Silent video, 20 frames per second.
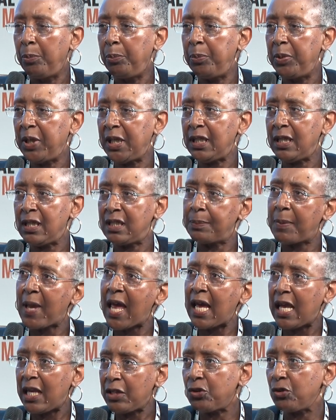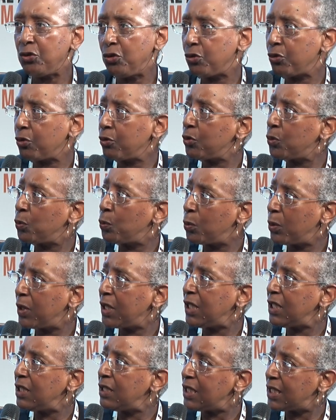but its passengers
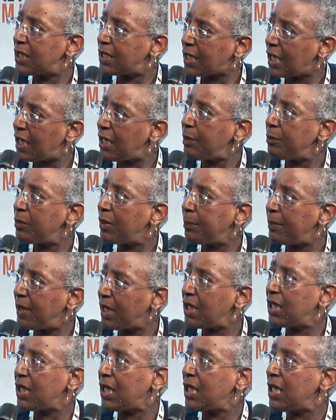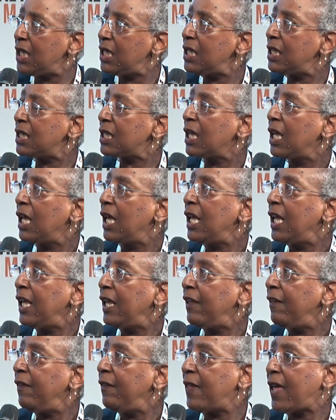wanted the same amenities
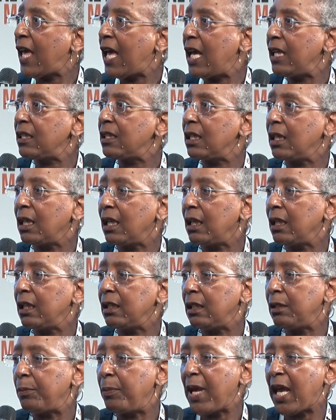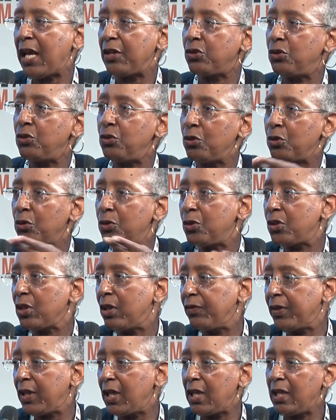that the passengers
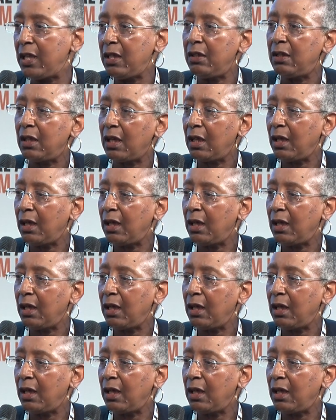of a